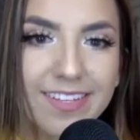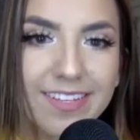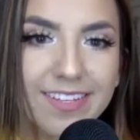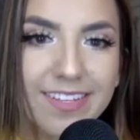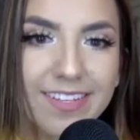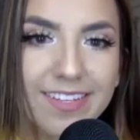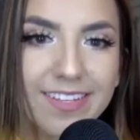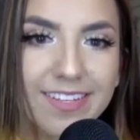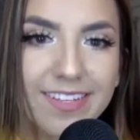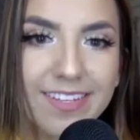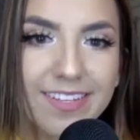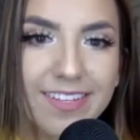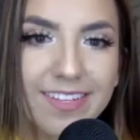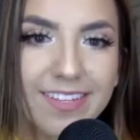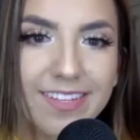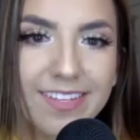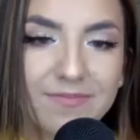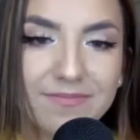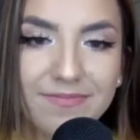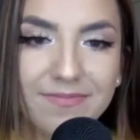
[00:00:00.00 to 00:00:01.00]
they've said
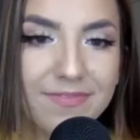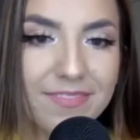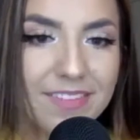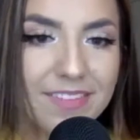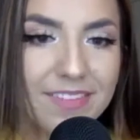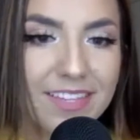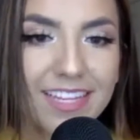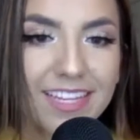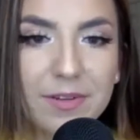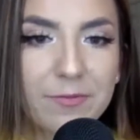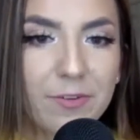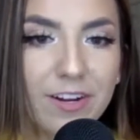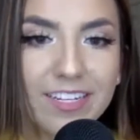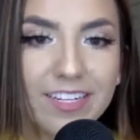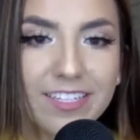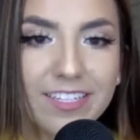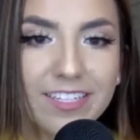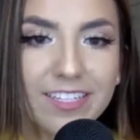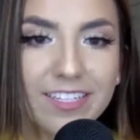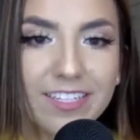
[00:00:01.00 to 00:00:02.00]
they've been
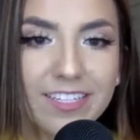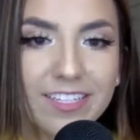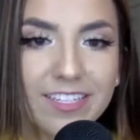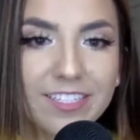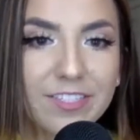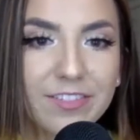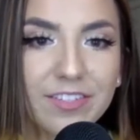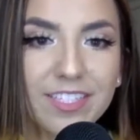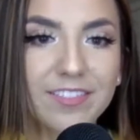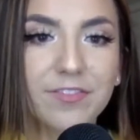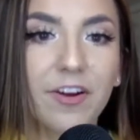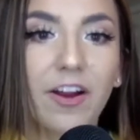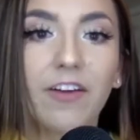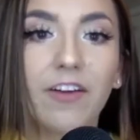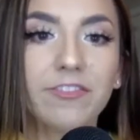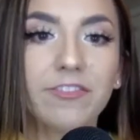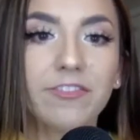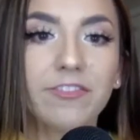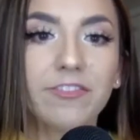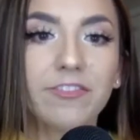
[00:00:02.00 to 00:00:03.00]
wanting to do it since
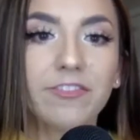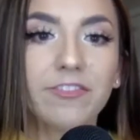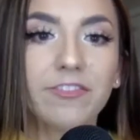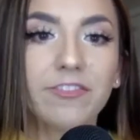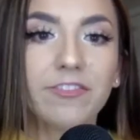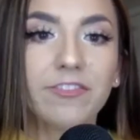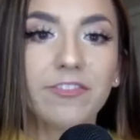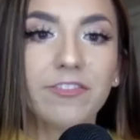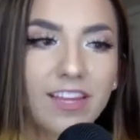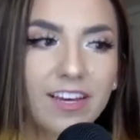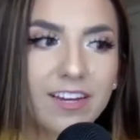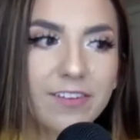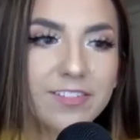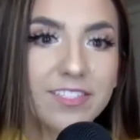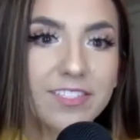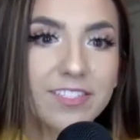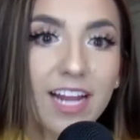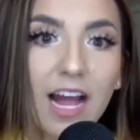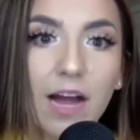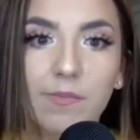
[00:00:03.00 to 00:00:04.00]
forever, so I don't know. I
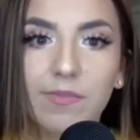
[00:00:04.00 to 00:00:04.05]
thought it was gonna